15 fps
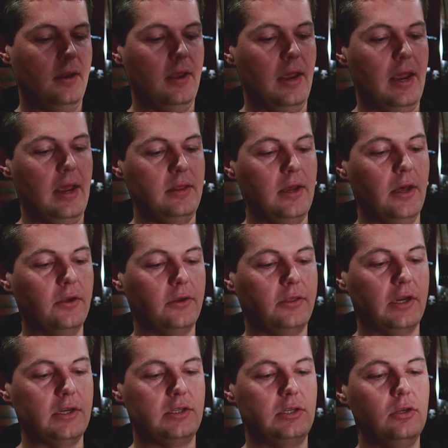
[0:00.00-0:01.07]
And the other
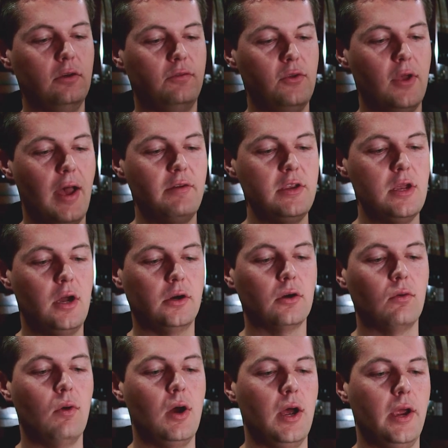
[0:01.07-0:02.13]
thing too, if you have a
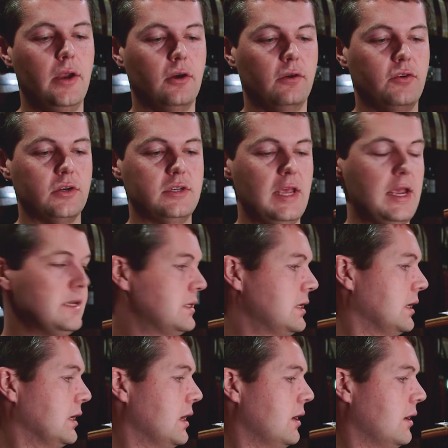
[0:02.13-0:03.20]
younger wine or if you're
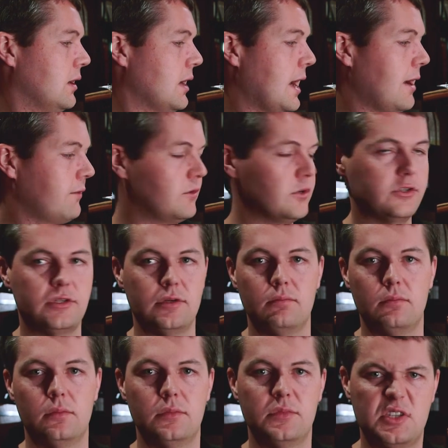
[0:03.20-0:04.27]
tasting it and after
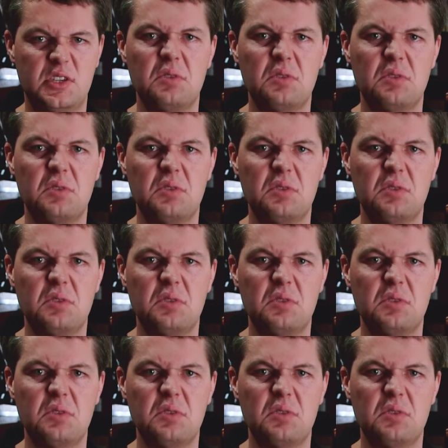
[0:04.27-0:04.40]
some